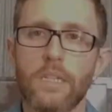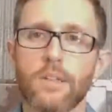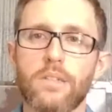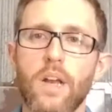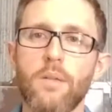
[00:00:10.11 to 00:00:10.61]

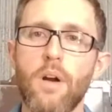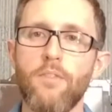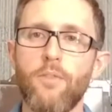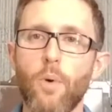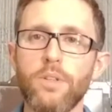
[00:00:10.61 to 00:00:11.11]
Let's talk
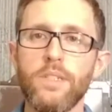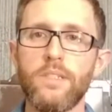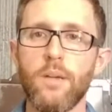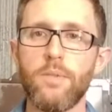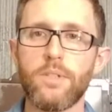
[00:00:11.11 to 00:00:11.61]
about forging
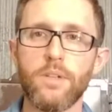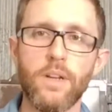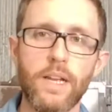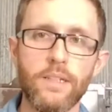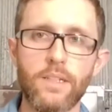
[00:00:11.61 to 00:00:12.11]
temperature
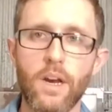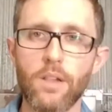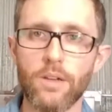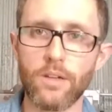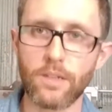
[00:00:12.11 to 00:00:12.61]
and
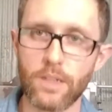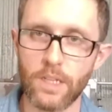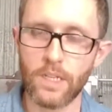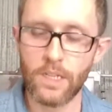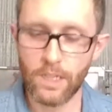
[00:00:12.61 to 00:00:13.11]
color.
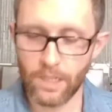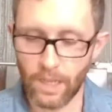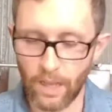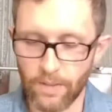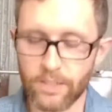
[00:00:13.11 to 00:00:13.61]

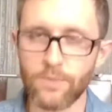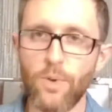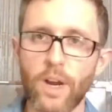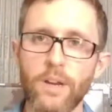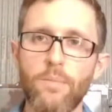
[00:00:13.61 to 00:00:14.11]
Uh, this is
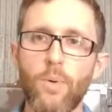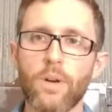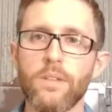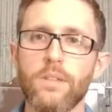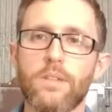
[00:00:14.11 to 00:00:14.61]
very
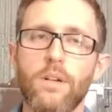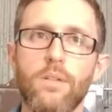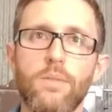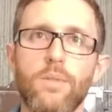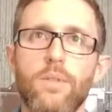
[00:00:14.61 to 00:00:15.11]
important.
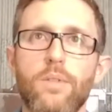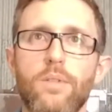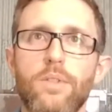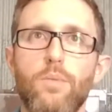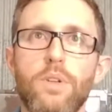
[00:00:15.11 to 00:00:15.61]
So
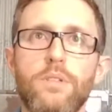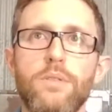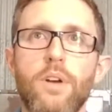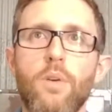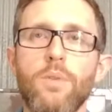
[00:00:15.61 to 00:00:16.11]
what you
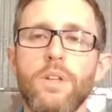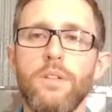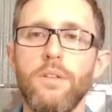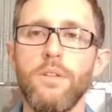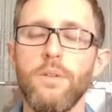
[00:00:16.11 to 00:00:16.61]
don't want to
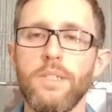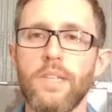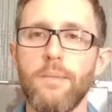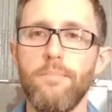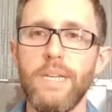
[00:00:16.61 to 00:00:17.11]
do
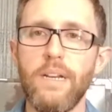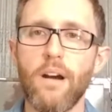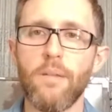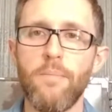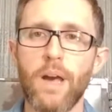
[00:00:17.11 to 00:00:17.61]
is beat
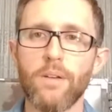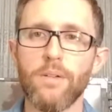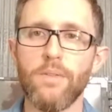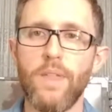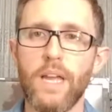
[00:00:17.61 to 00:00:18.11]
on
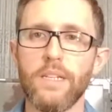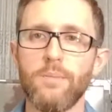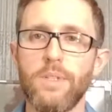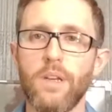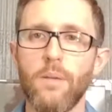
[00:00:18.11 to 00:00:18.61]
metal that
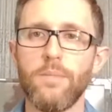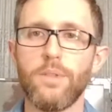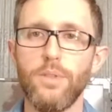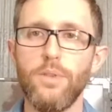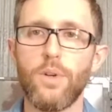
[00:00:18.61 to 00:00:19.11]
has become
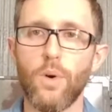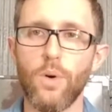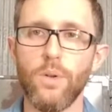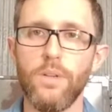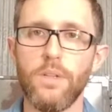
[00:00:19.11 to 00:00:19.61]
too
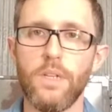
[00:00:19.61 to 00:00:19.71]
cold.